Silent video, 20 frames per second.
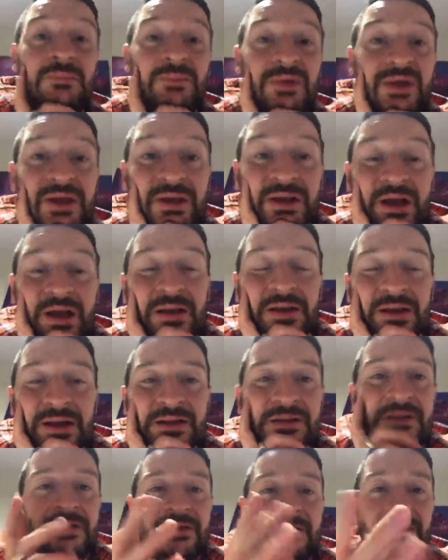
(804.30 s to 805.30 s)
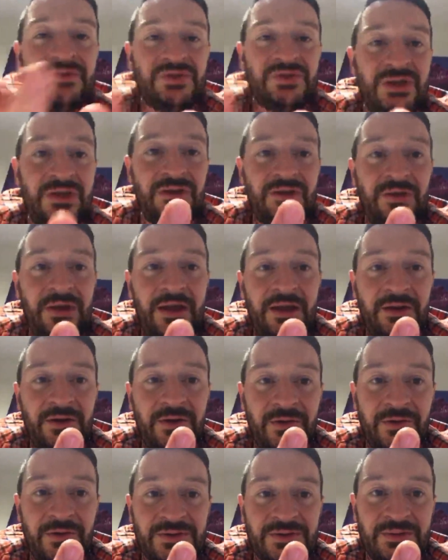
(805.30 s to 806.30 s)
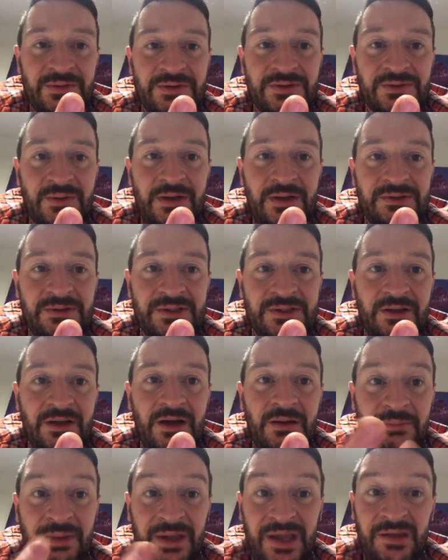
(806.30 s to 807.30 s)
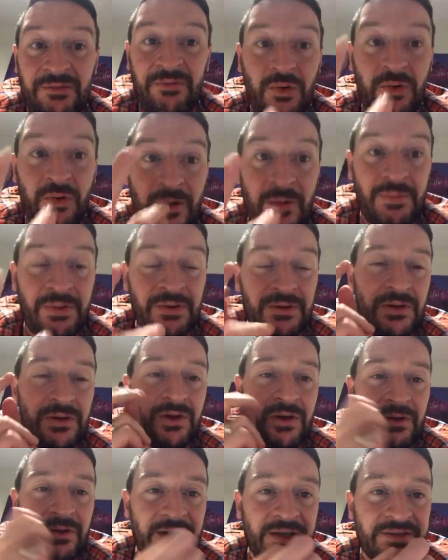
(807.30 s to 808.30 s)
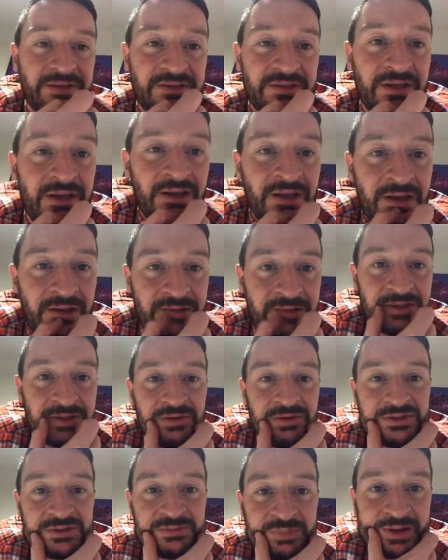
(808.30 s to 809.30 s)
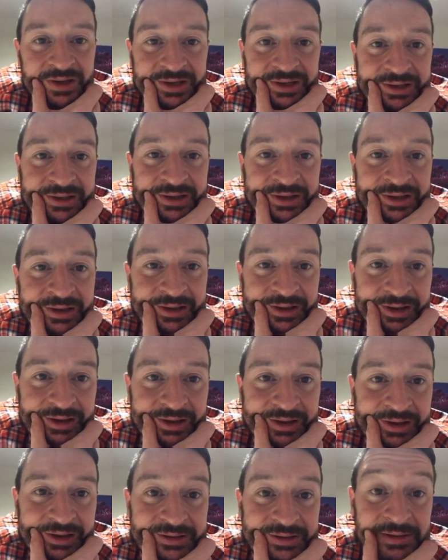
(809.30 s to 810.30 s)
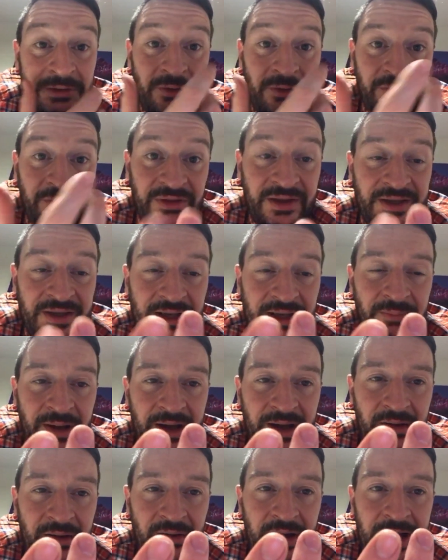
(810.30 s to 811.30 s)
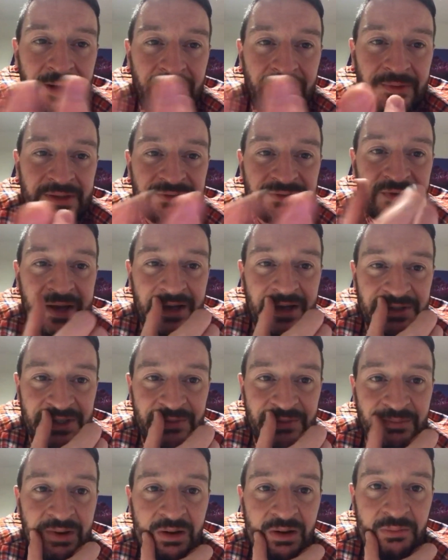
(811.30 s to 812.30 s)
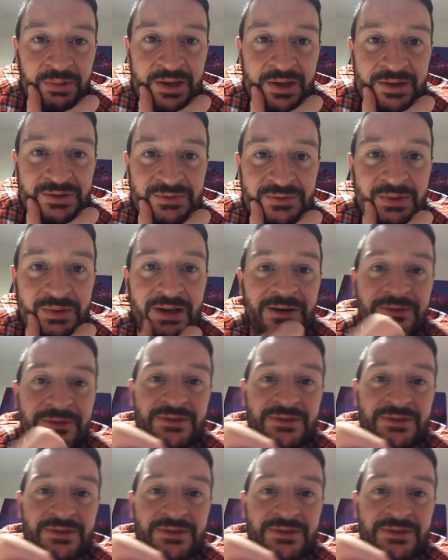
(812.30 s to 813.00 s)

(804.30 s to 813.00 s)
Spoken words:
mean, and that gives you encouragement as well to like be even more open and honest, so to speak. And you're thinking about how his reaction might be as well.